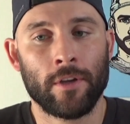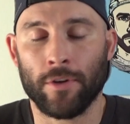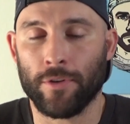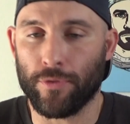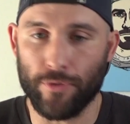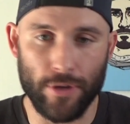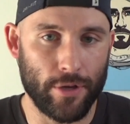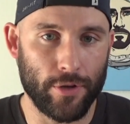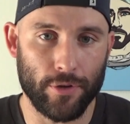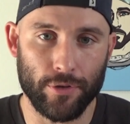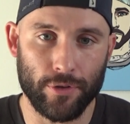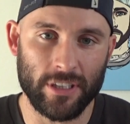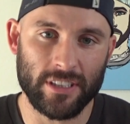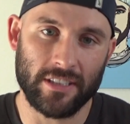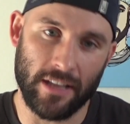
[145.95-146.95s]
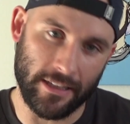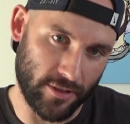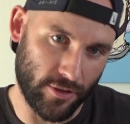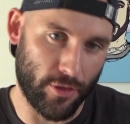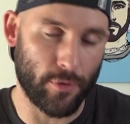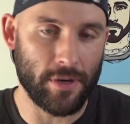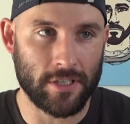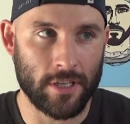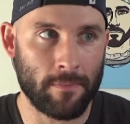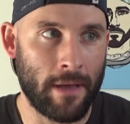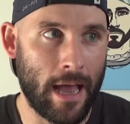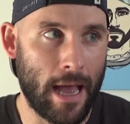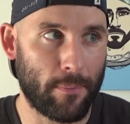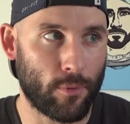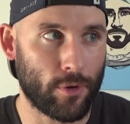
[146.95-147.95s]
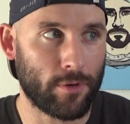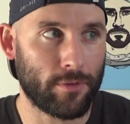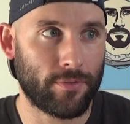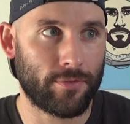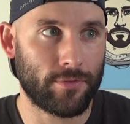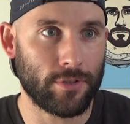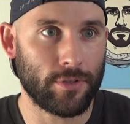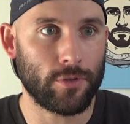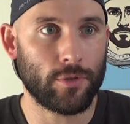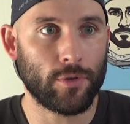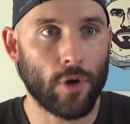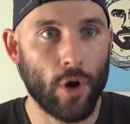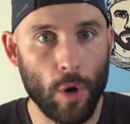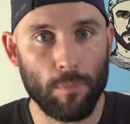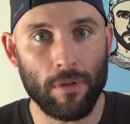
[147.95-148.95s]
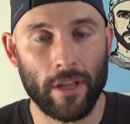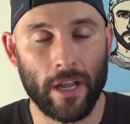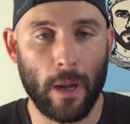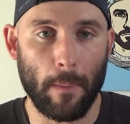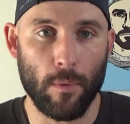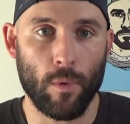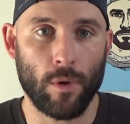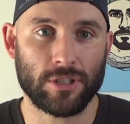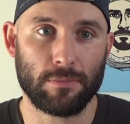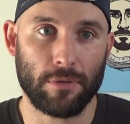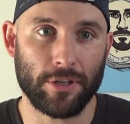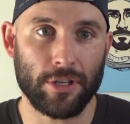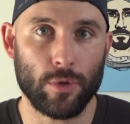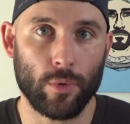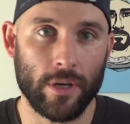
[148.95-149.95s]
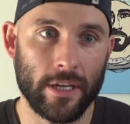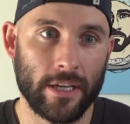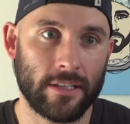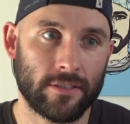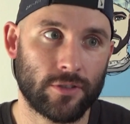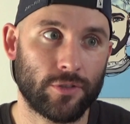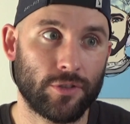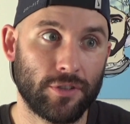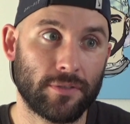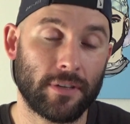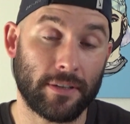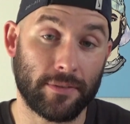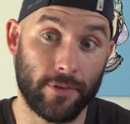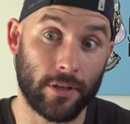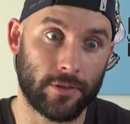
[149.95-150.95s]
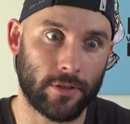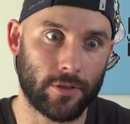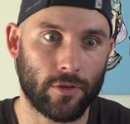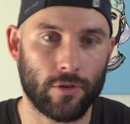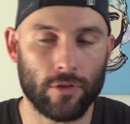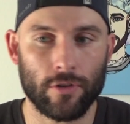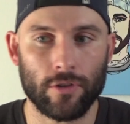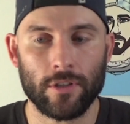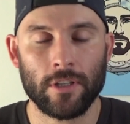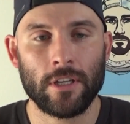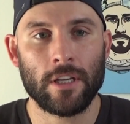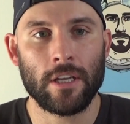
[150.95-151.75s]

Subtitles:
Field, or that's a threesome app where if you hope that like a couple wants to bring you in, and so you like fuck the girl